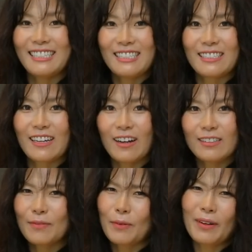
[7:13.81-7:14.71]
this
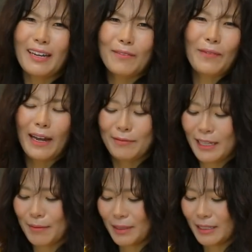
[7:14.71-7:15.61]
sauce for like
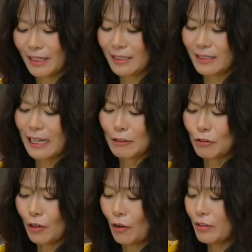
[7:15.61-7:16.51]
5-10 minutes, not
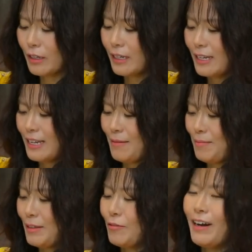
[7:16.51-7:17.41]
too long.
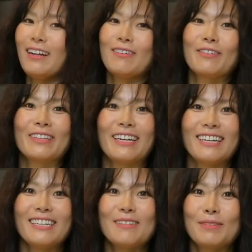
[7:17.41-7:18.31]
And meanwhile, I'm gonna
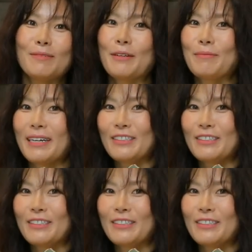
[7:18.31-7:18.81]
prepare my